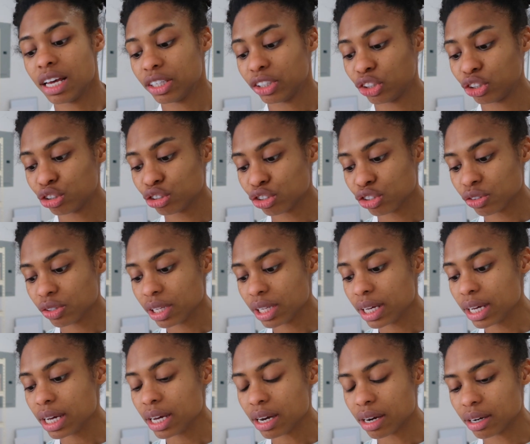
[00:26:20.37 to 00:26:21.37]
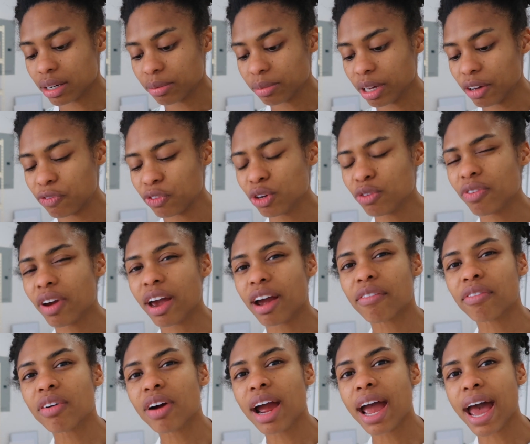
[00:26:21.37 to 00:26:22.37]
Usually, if you've
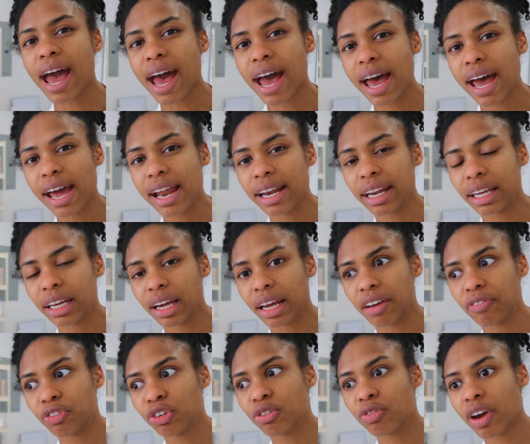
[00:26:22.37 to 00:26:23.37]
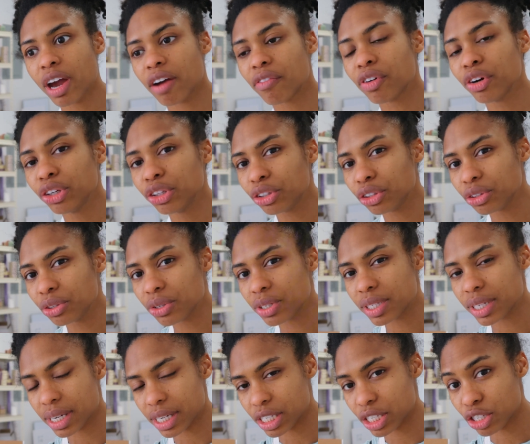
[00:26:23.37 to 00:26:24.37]
ever
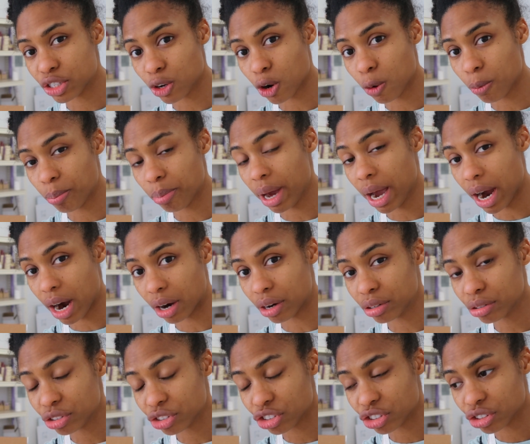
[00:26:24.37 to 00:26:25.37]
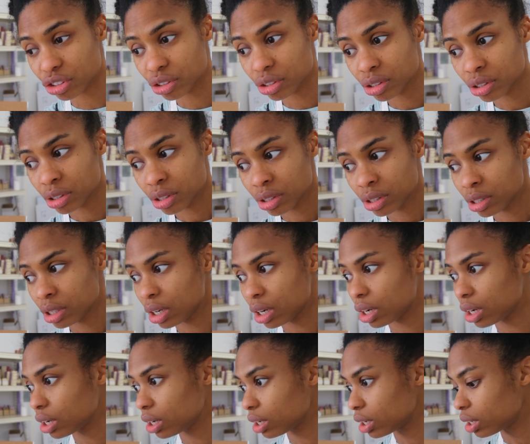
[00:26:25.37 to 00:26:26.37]
used a soap pouch,
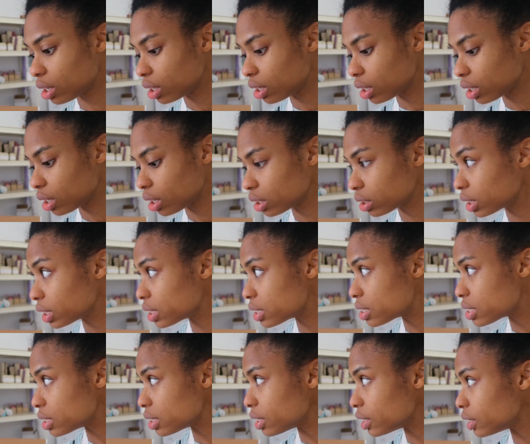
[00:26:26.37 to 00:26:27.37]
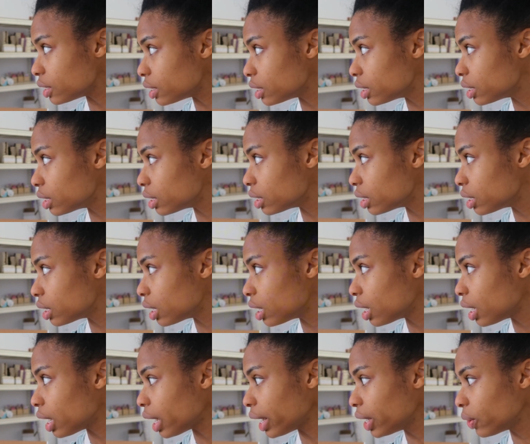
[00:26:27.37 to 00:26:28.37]
let's see,
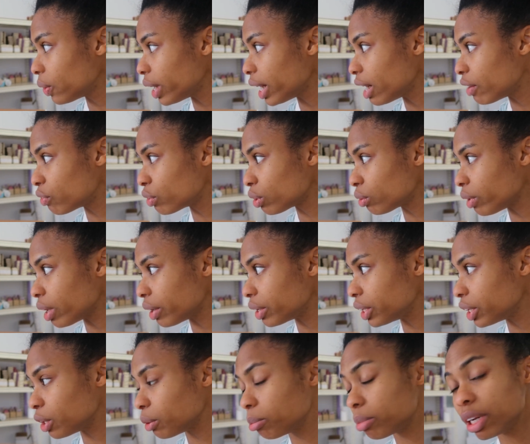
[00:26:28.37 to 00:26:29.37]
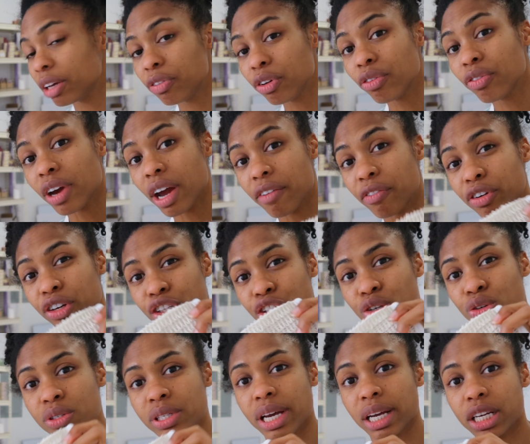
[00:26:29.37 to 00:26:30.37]
I know I have one around here, but if you've ever
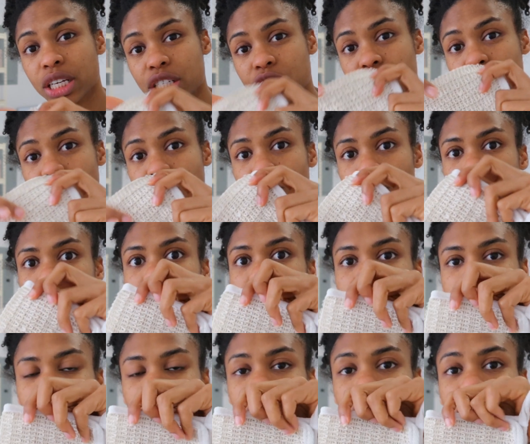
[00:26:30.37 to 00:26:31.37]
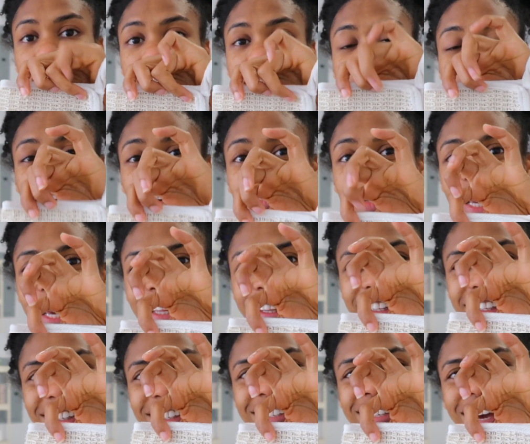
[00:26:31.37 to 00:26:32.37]
used like a soap, oh, it looks kind of like
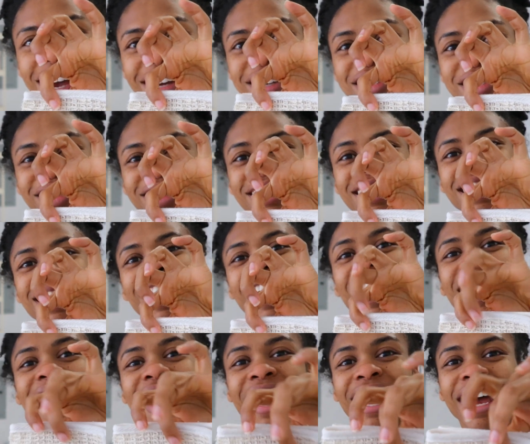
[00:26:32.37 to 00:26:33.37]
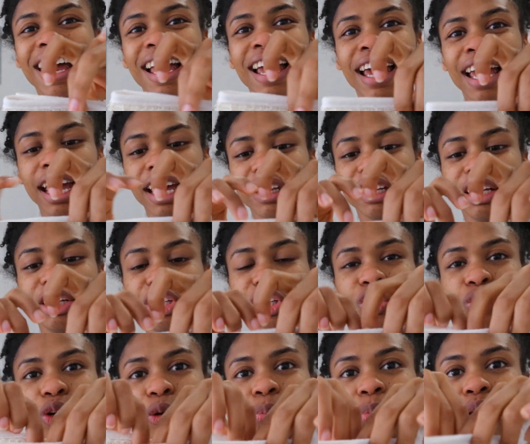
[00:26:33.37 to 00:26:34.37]
this actually, and then
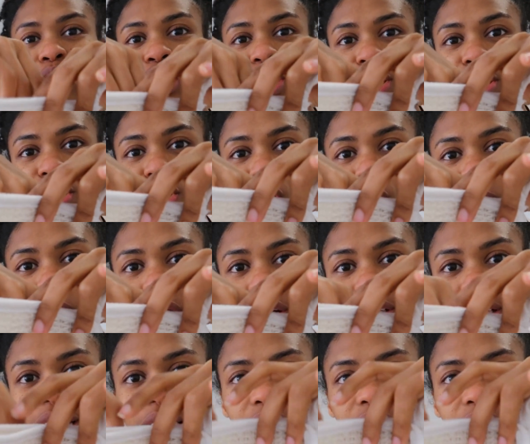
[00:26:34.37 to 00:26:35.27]
you would put the soap on the